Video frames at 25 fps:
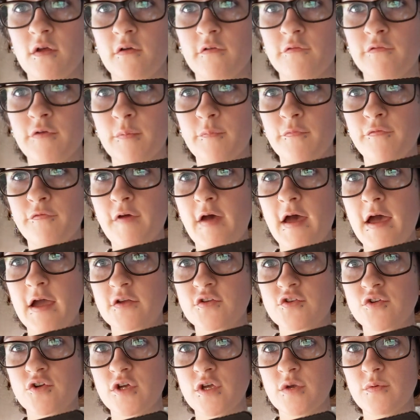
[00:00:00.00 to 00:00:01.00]
from
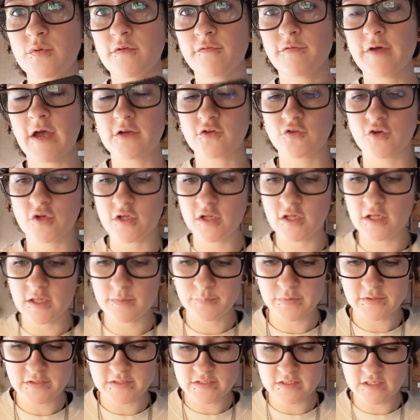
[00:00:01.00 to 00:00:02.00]
factory with a factory
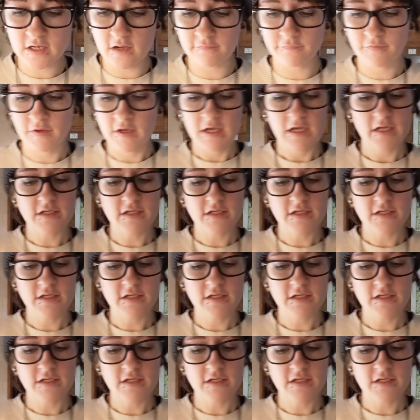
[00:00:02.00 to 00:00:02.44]
clip and stuff.